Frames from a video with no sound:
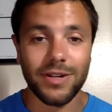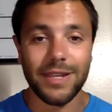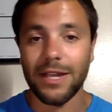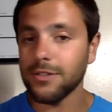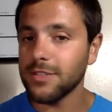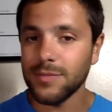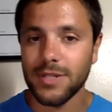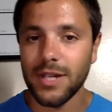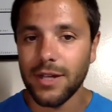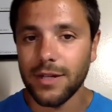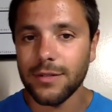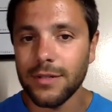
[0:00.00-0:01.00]
Calcium's
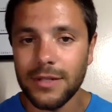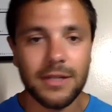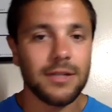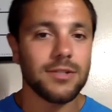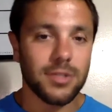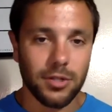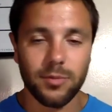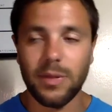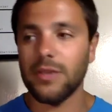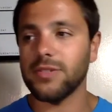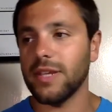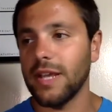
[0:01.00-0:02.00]
gone, so
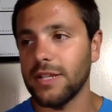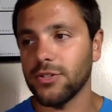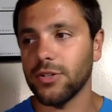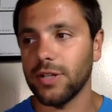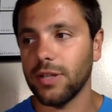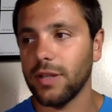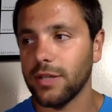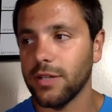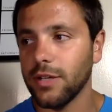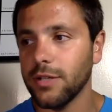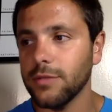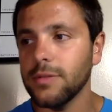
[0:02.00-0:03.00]
myosin heads are going to let
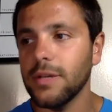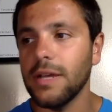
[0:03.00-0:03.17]
go.